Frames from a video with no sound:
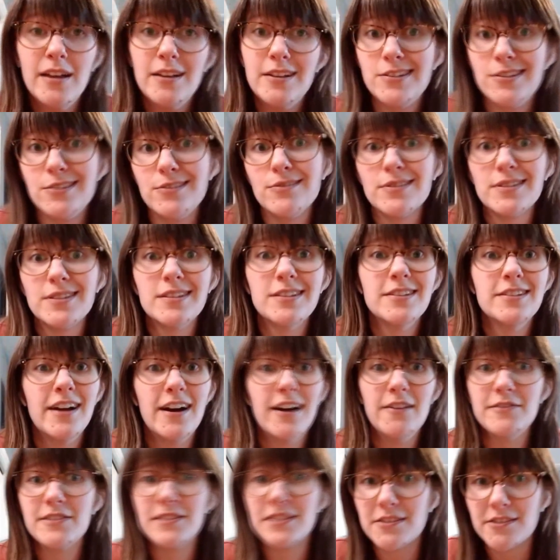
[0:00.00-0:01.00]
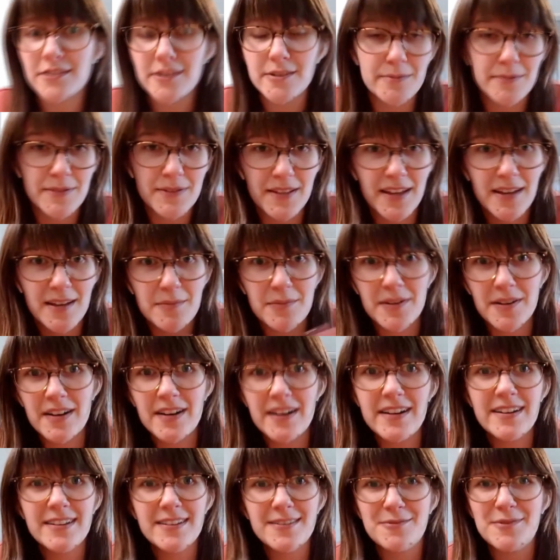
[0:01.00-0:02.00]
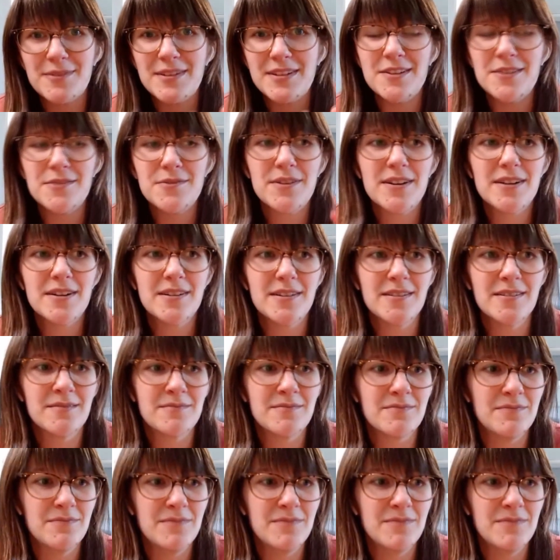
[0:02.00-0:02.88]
choosing JavaScript libraries, when you are,